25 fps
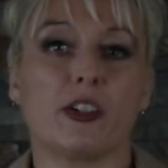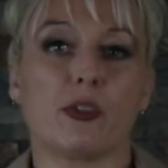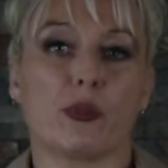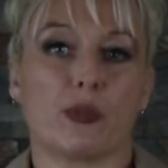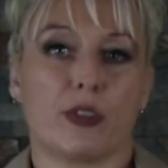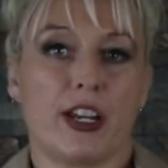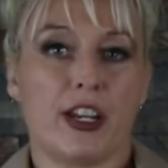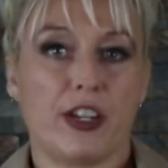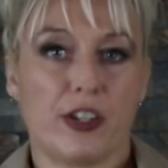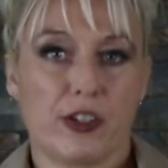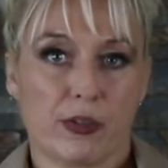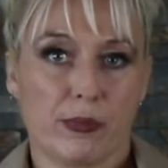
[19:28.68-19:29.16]

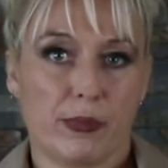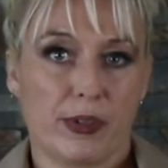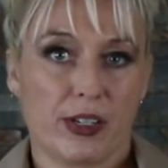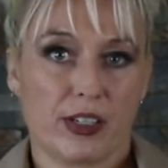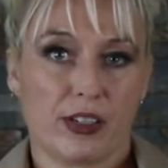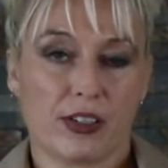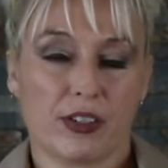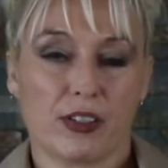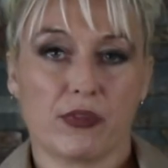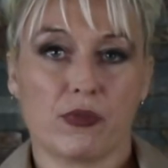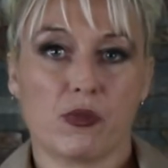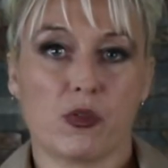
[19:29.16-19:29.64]
create your
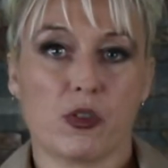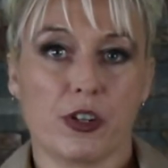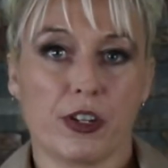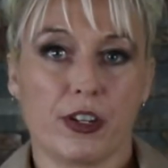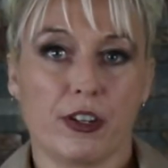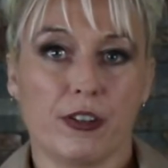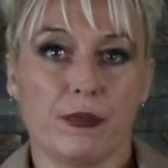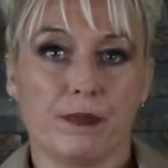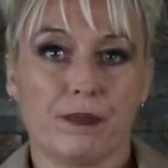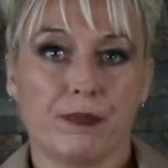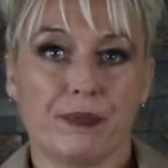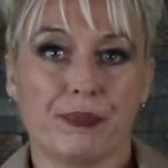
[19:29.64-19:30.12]
business for
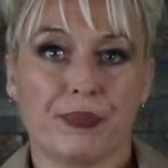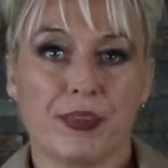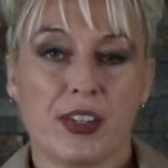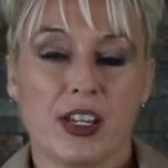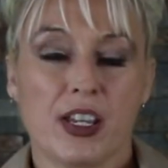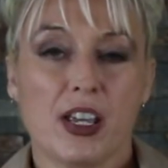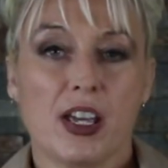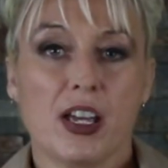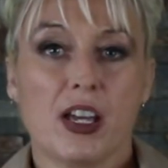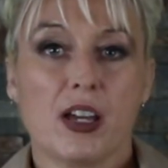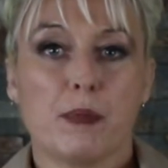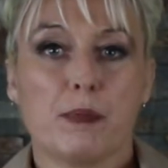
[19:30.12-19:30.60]
you,
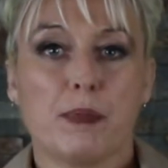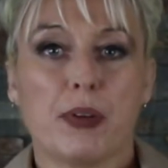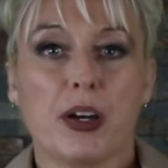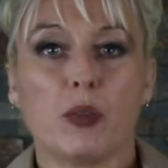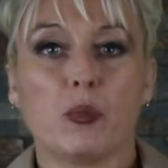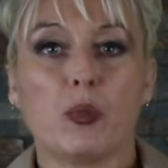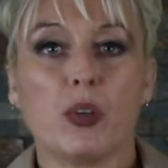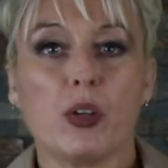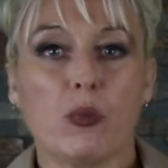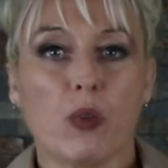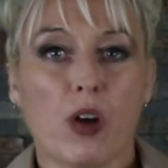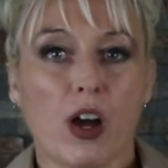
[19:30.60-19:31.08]

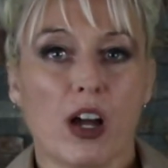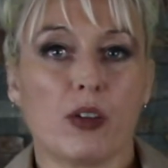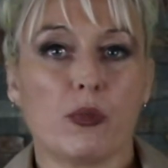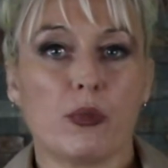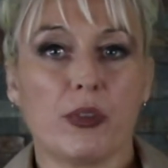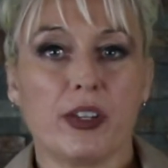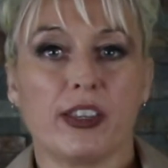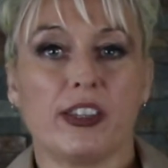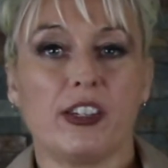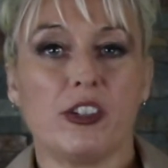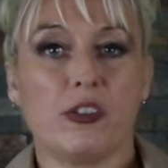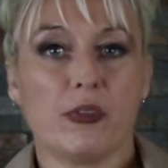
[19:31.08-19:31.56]
but we walk
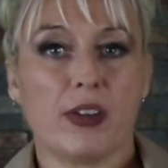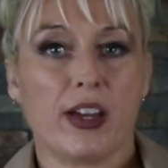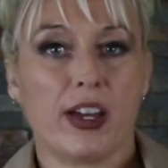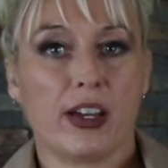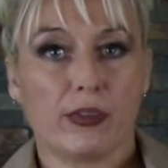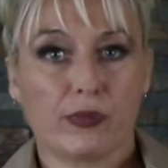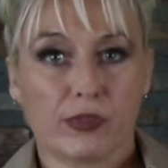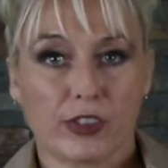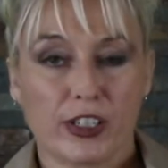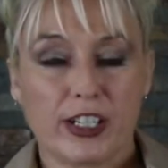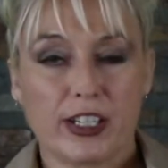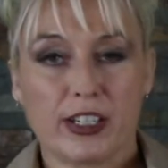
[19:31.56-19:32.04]
with you
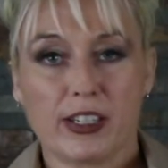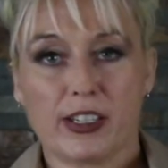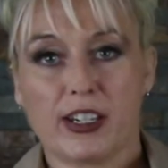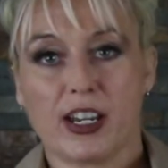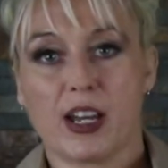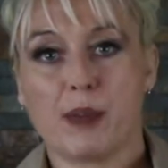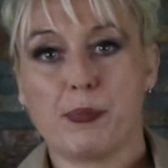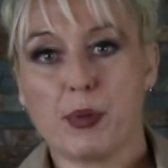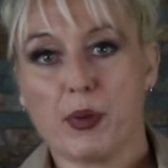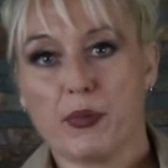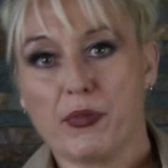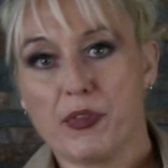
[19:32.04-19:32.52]
every
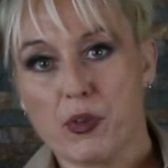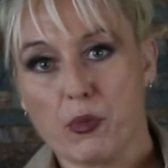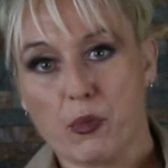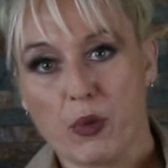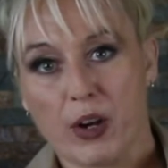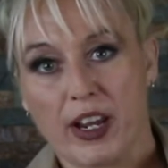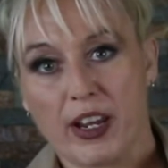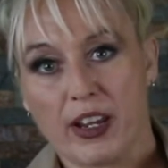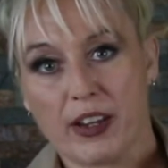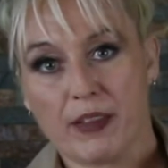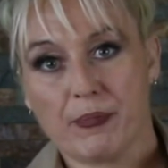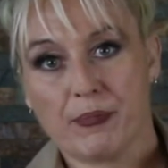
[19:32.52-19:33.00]
step of the
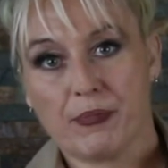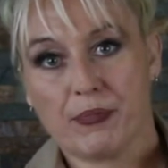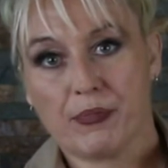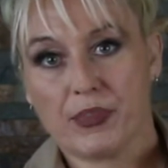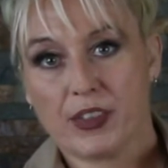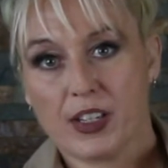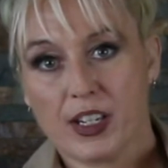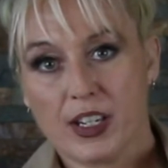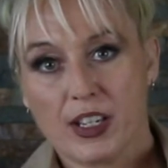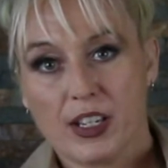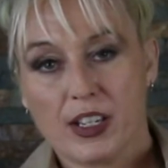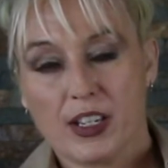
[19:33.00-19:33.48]
way.
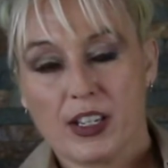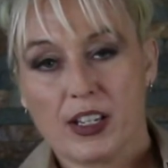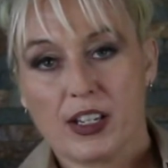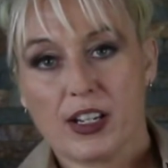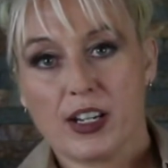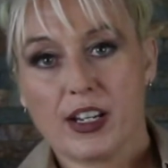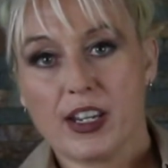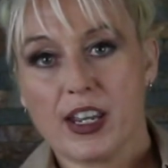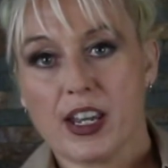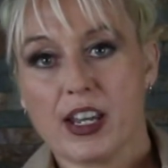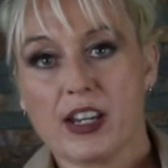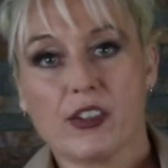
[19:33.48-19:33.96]

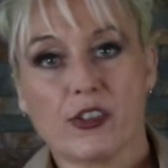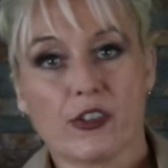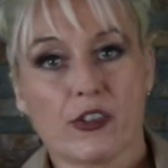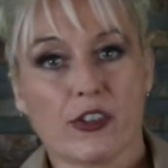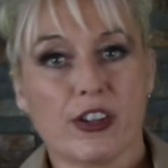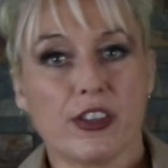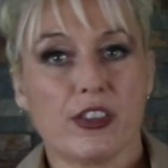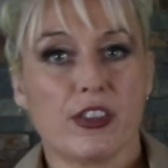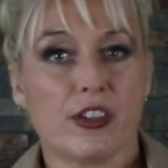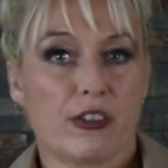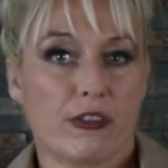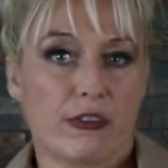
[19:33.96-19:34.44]
Again,
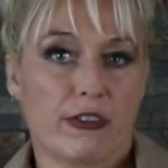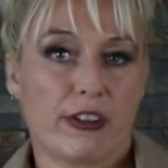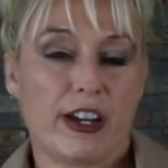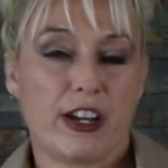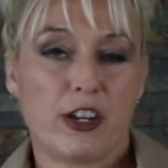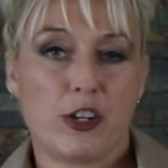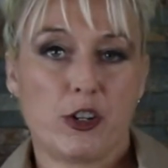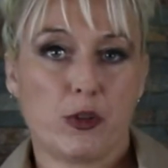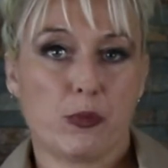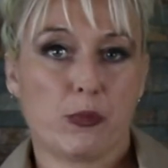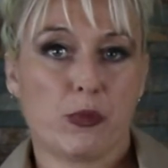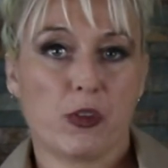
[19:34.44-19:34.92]
during the
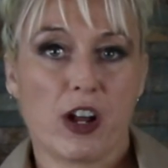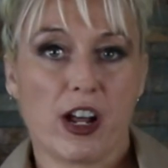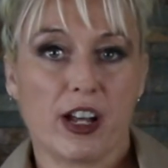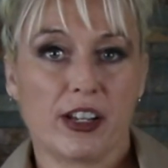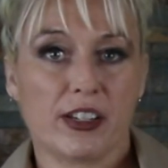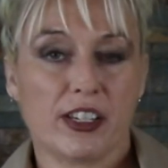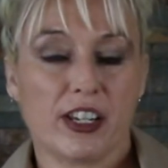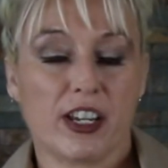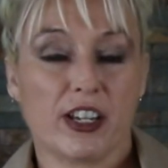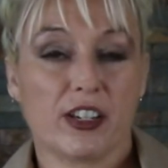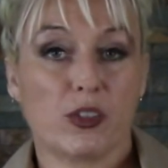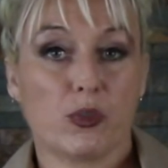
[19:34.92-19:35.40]
creation
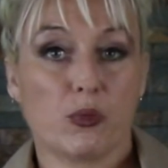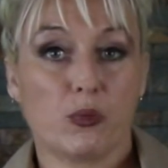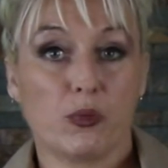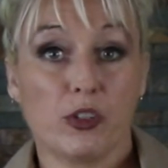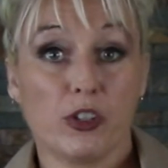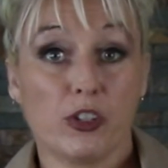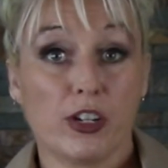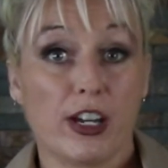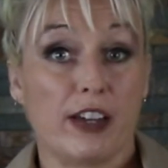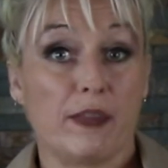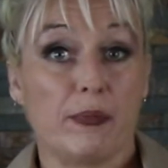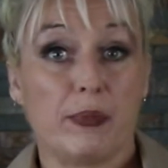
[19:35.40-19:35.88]
process,
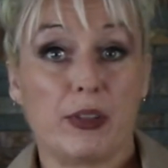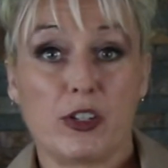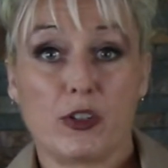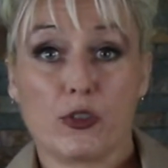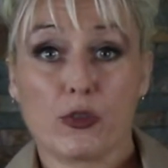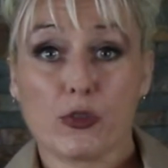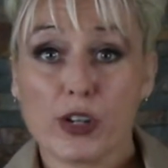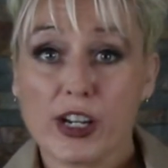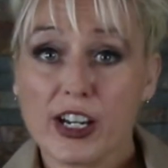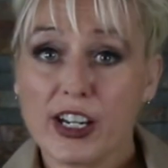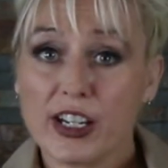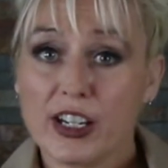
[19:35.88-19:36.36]
we'll have been
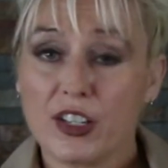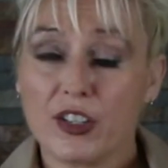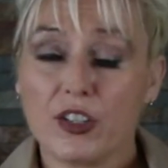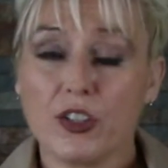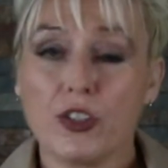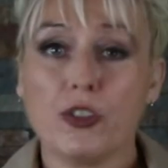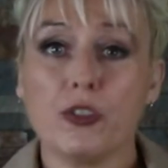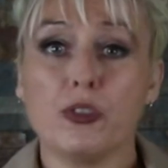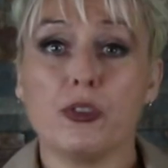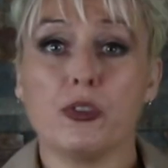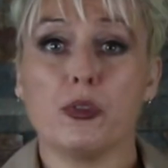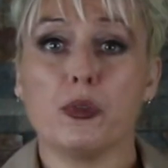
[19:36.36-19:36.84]

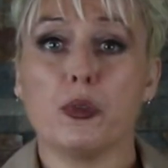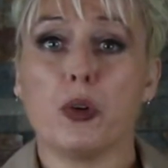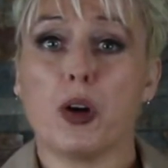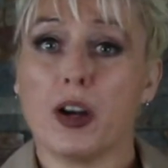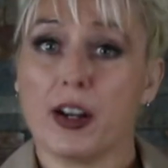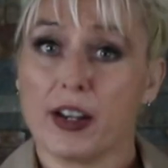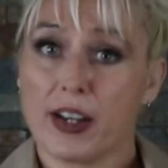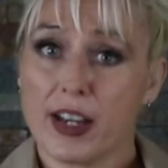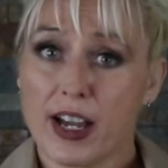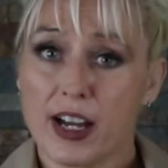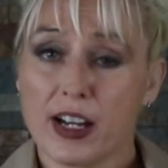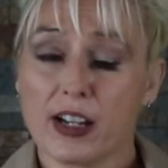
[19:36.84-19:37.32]
training you
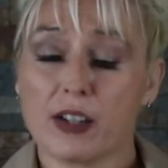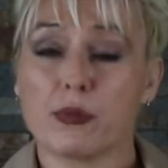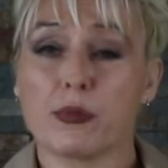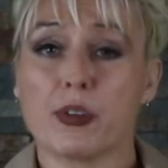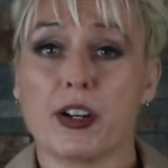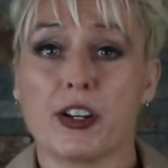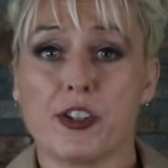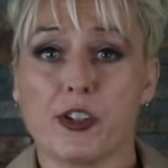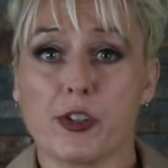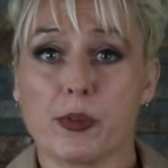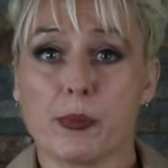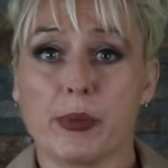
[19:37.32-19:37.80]
on how to
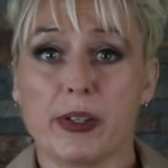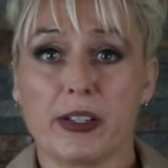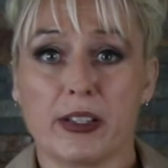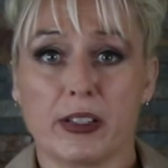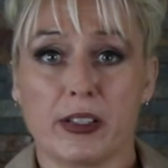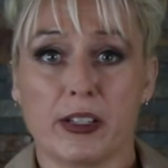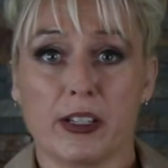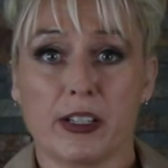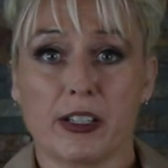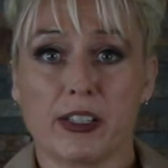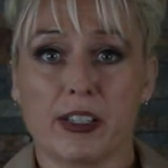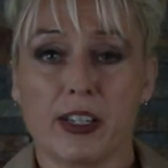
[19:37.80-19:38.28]
run your
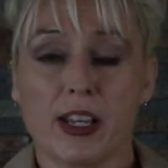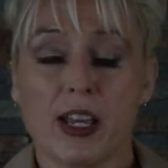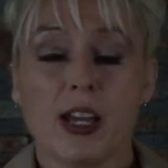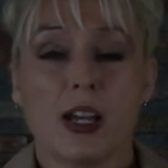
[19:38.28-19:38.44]
business,